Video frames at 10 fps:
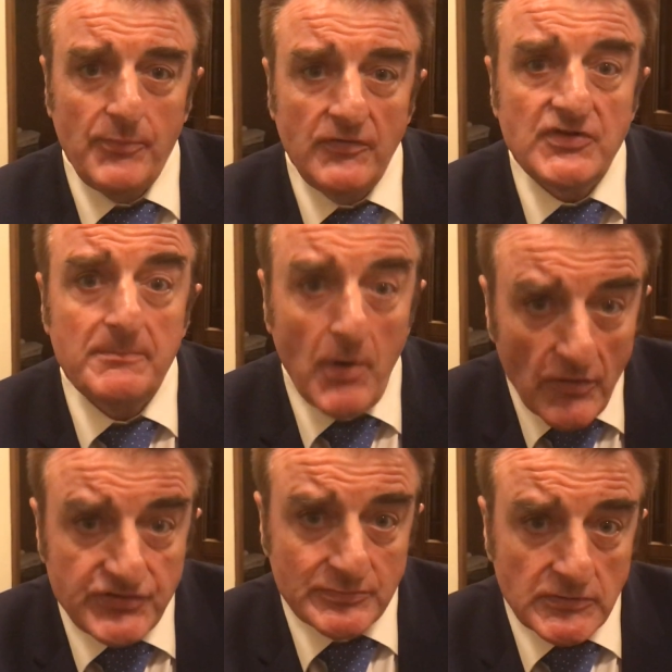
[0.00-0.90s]
proves
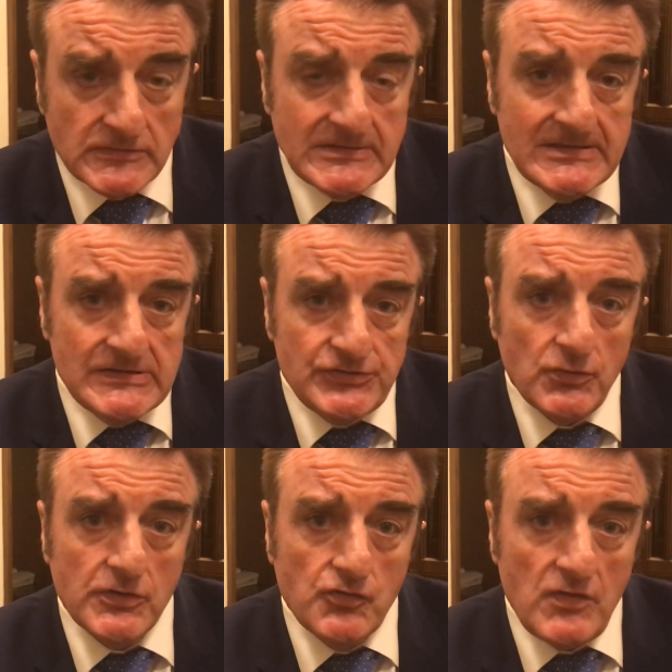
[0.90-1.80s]
impossible
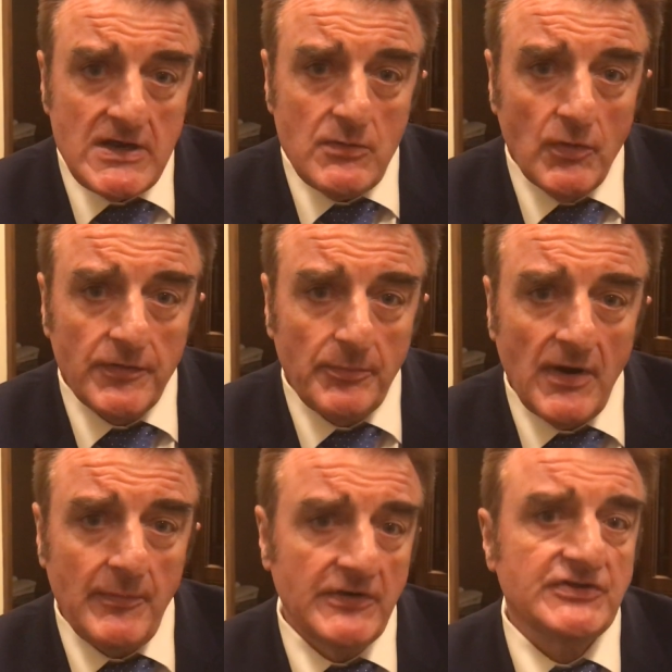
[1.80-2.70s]
to agree what the
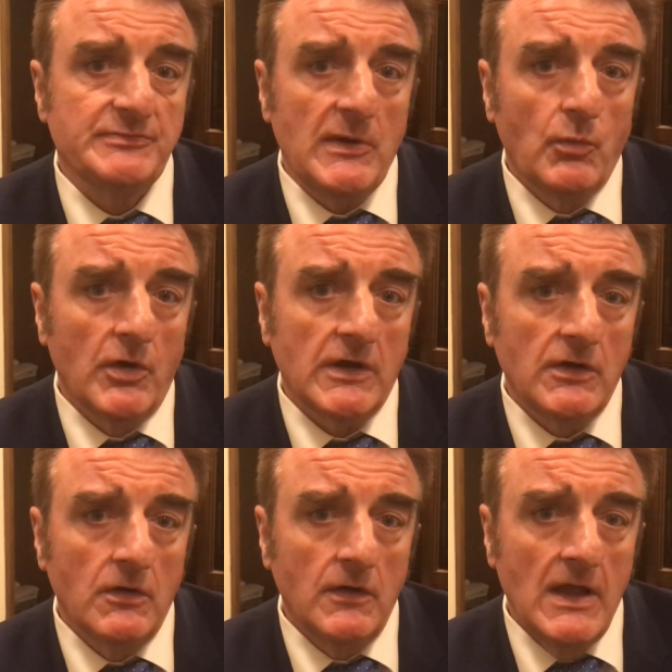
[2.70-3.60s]
Prime Minister's been
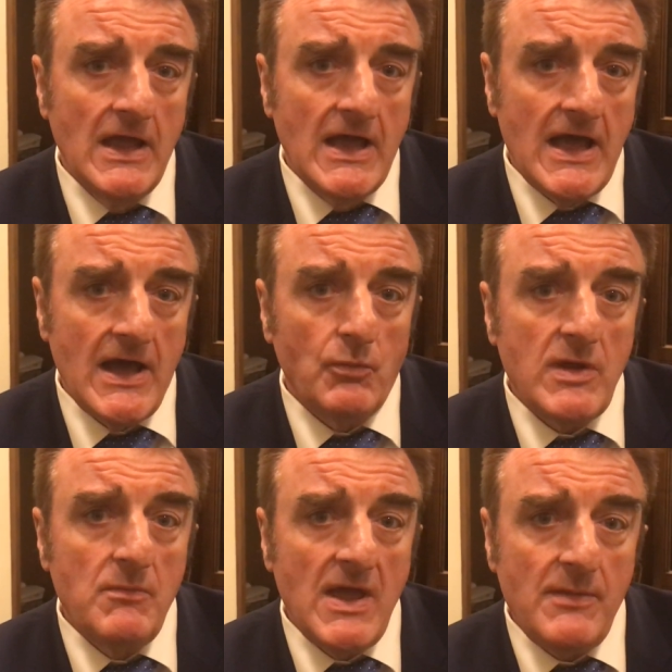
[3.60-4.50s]
working on, and
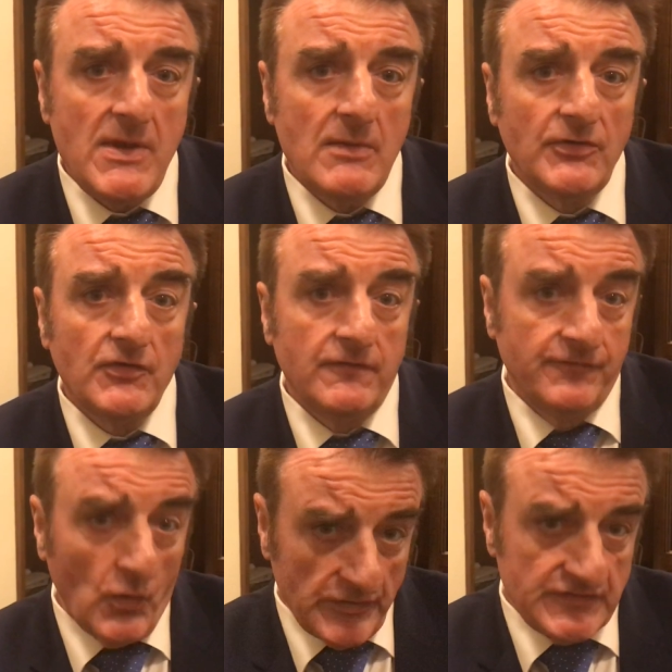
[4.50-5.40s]
we may be able to
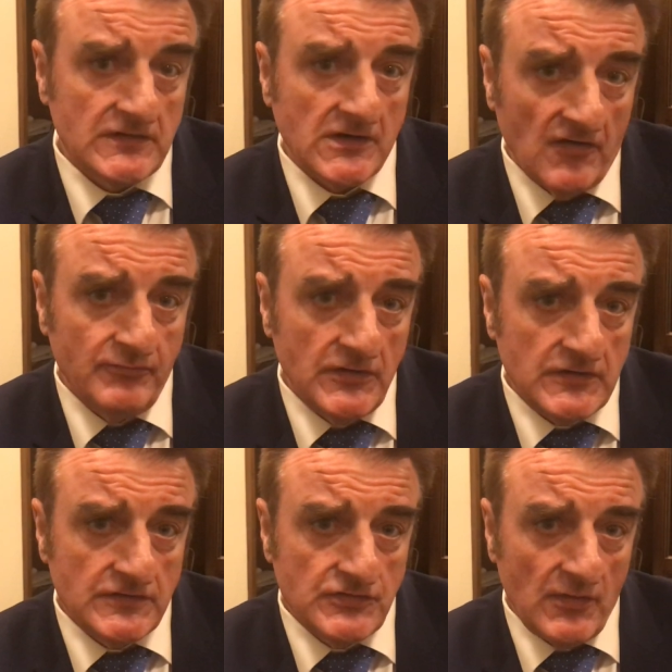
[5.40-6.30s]
force the
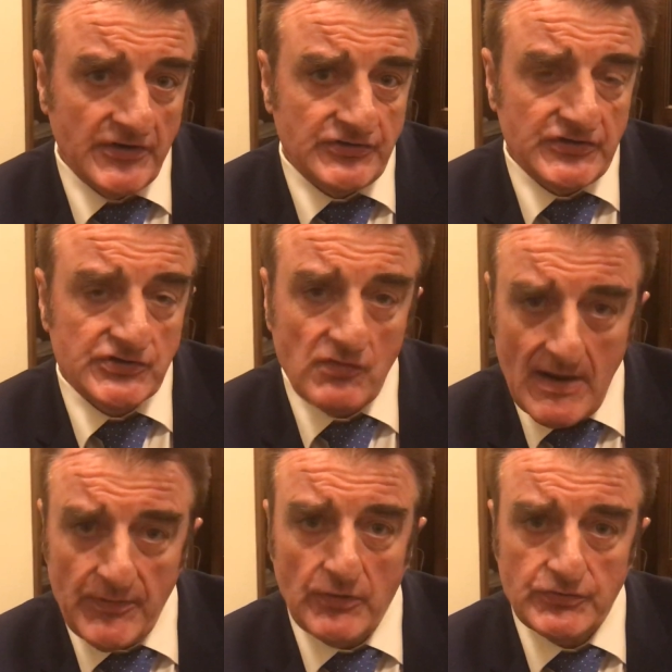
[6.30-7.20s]
government to actually
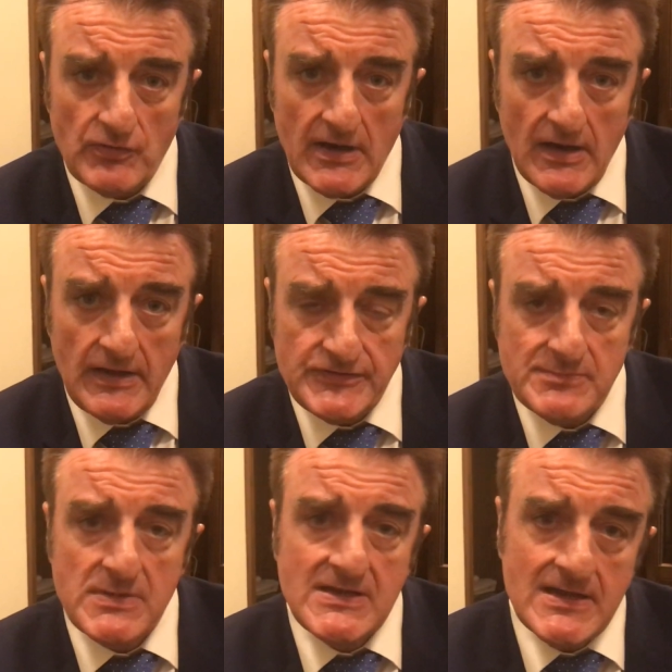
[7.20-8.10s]
scrap those red lines
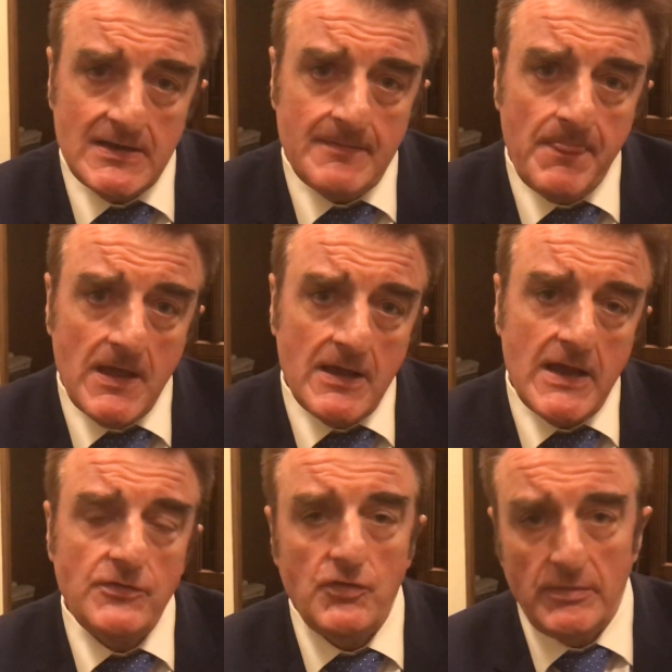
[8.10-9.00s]
and begin
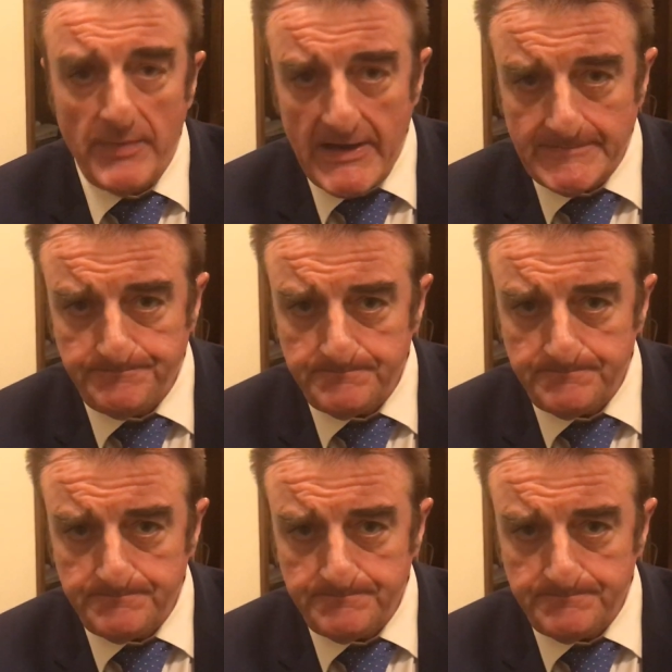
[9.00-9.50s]
a new debate.